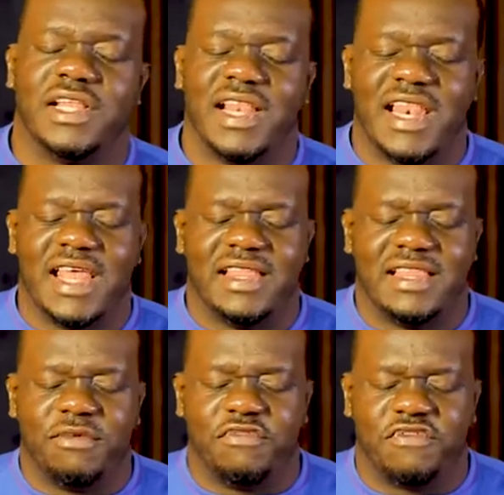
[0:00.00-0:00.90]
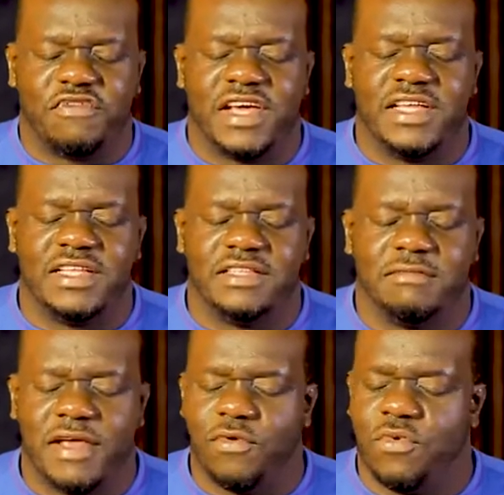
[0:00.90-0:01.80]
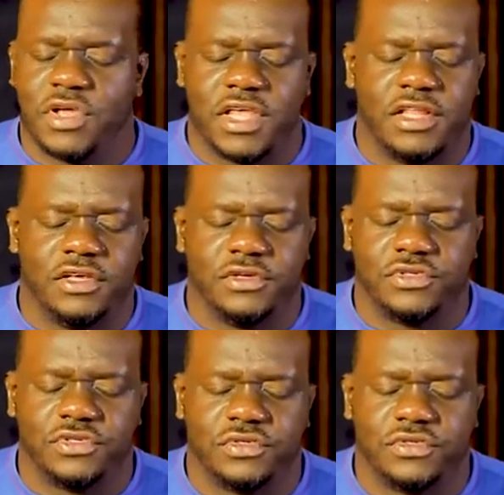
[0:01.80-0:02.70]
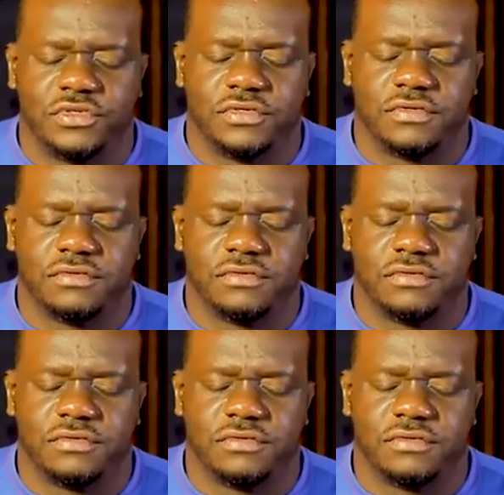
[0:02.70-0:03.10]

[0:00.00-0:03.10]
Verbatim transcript: Let them find it by walking in your truth.